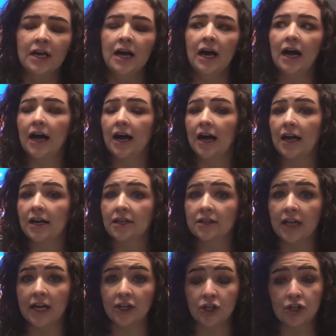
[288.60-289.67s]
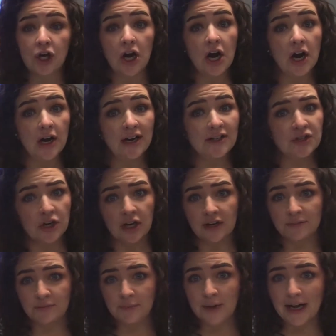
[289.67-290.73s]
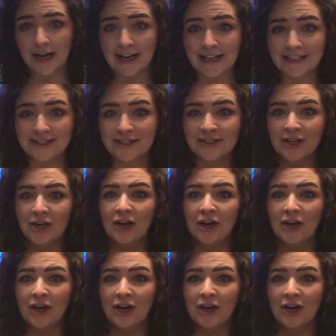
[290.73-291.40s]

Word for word: uh, like cars or bikes,